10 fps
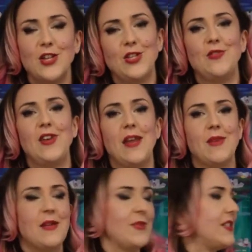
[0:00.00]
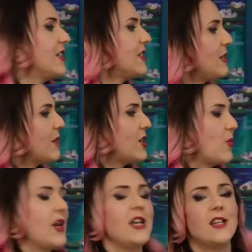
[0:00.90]
you name it. But 16 by
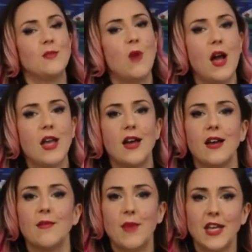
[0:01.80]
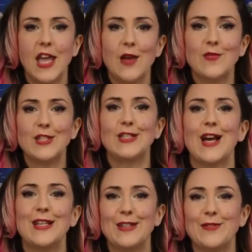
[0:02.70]
20 is my canvas
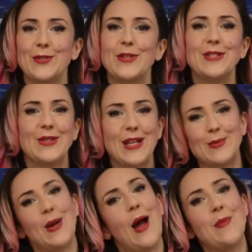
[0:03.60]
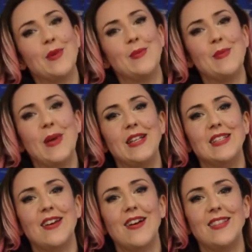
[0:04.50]
size of choice, so that's what I'm going to be painting
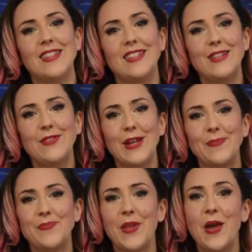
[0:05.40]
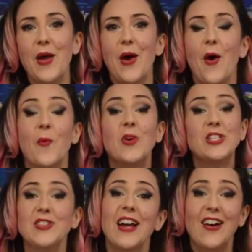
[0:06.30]
on this evening. Once
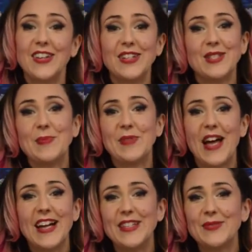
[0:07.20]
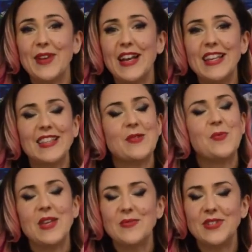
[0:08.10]
you get all your supplies ready, then
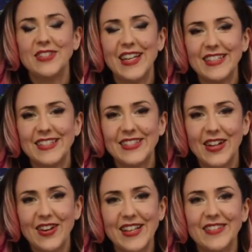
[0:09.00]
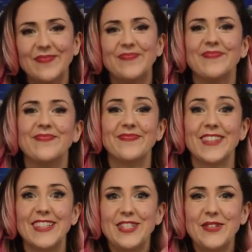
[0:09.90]
we will get started.
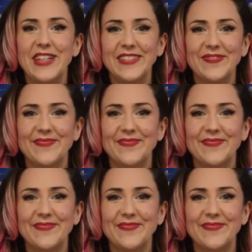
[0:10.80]
Let's do it.